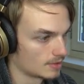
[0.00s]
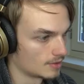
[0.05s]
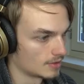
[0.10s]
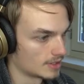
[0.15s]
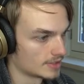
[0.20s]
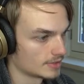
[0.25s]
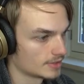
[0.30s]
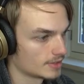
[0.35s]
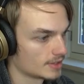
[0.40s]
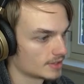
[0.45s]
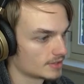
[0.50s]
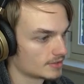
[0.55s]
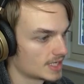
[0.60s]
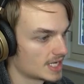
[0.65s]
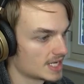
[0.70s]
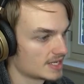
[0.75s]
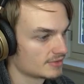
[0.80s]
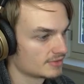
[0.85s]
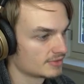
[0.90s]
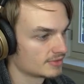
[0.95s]
Oh, are you gonna
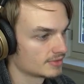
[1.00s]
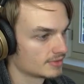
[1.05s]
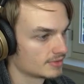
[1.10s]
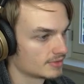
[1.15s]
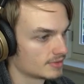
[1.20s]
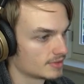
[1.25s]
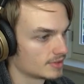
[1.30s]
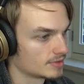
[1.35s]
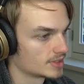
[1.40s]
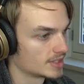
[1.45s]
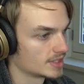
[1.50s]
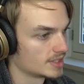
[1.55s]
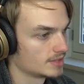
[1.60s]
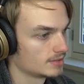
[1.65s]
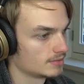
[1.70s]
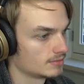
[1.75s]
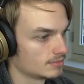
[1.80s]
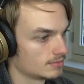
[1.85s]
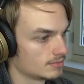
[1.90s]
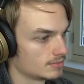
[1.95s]
drive?
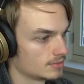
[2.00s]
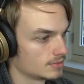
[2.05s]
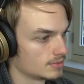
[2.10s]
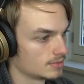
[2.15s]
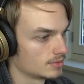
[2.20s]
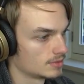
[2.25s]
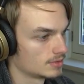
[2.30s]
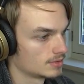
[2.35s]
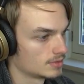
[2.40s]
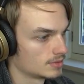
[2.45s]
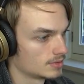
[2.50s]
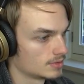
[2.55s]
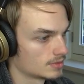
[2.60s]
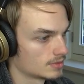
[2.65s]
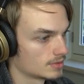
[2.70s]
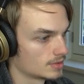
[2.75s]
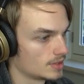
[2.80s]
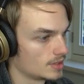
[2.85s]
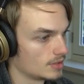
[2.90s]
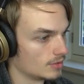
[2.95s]
Okay,
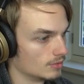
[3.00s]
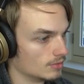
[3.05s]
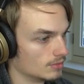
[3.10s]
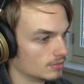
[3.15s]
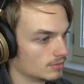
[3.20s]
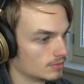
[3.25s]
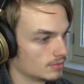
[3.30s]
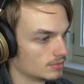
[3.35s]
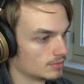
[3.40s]
go.